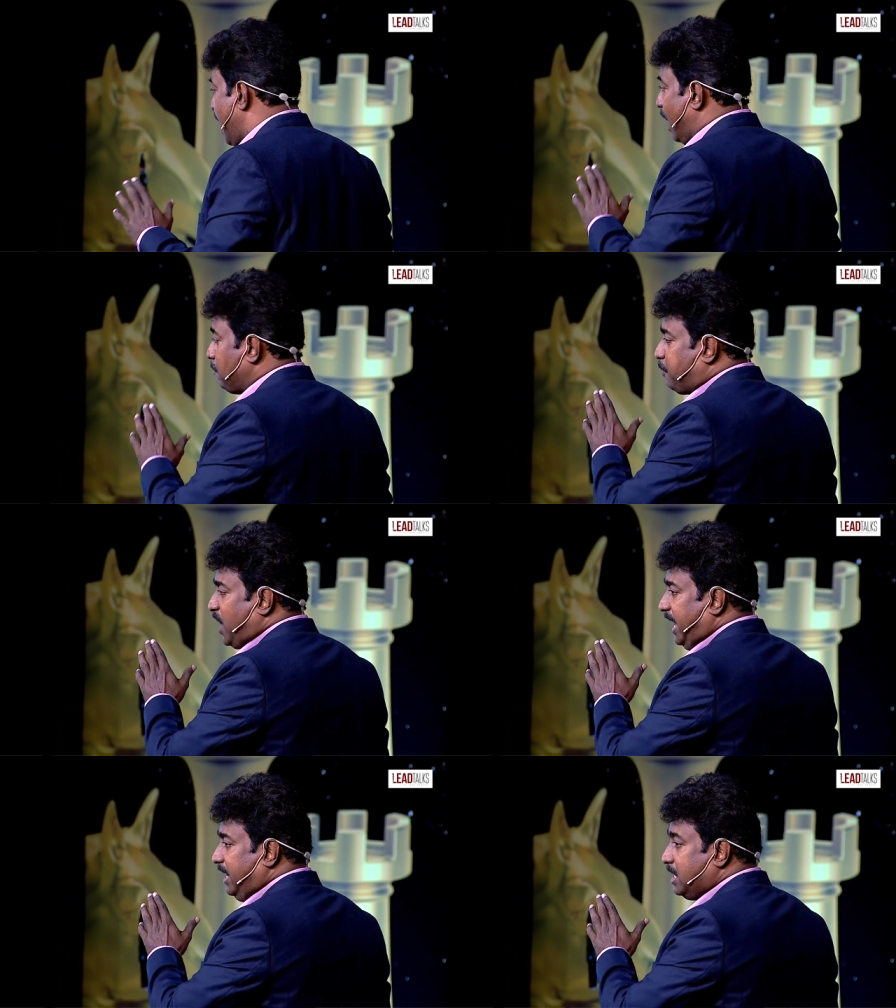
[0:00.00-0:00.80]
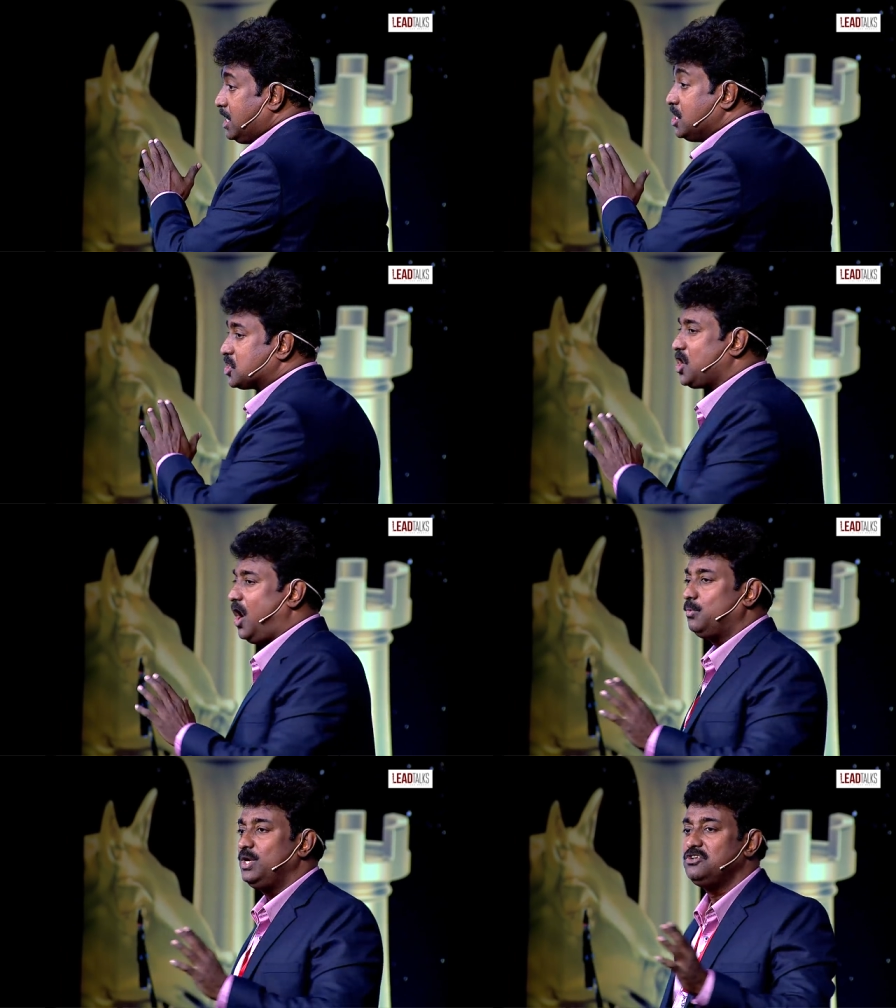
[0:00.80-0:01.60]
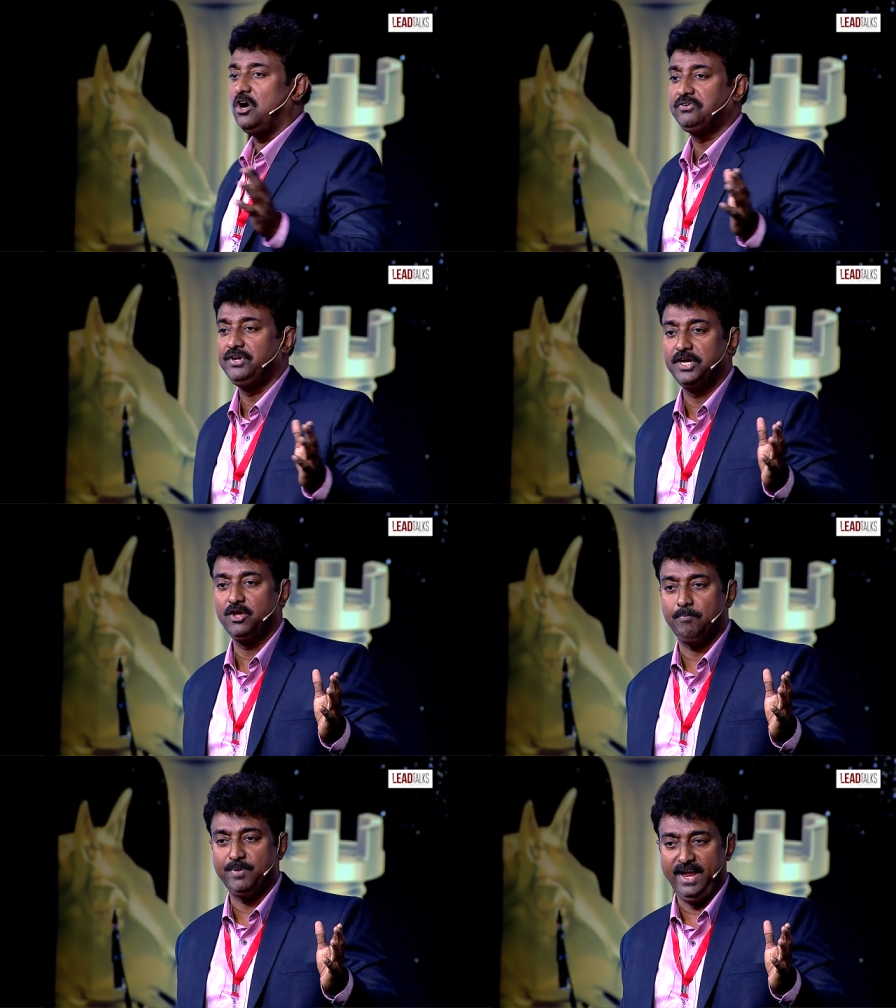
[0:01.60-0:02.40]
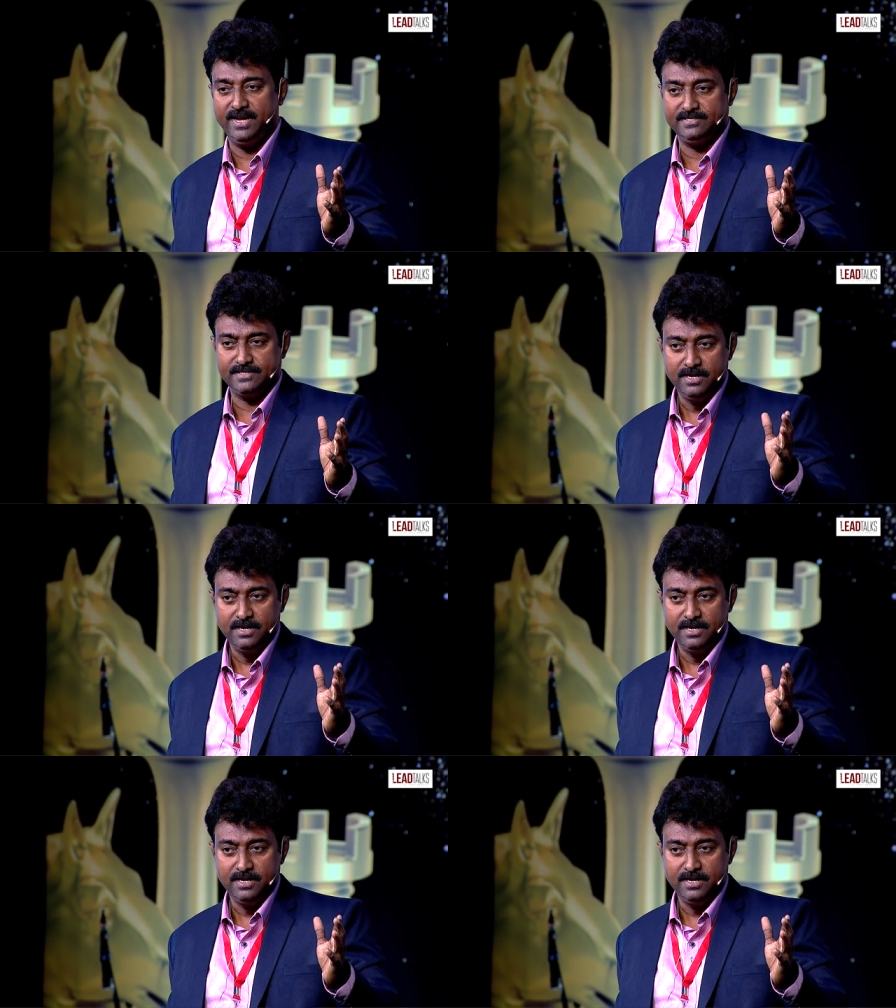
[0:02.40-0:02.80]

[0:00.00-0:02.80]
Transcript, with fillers: and praying, God will not hear your prayers.